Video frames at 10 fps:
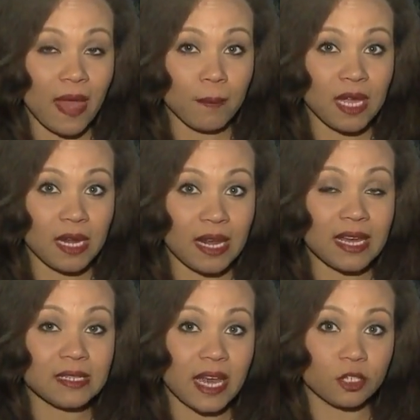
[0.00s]
And that
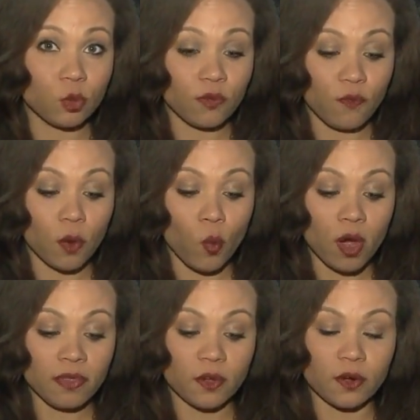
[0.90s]
meeting is scheduled for
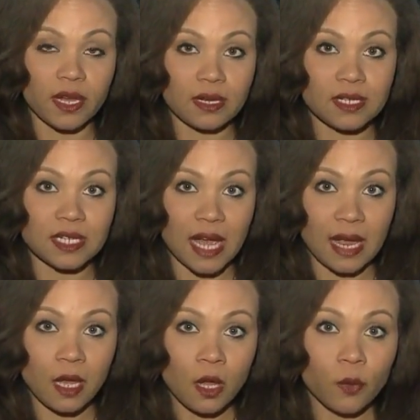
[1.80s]
1.30
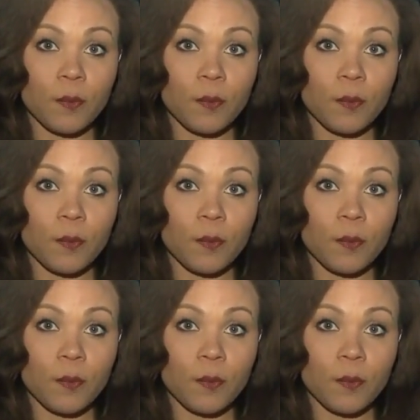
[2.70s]
today.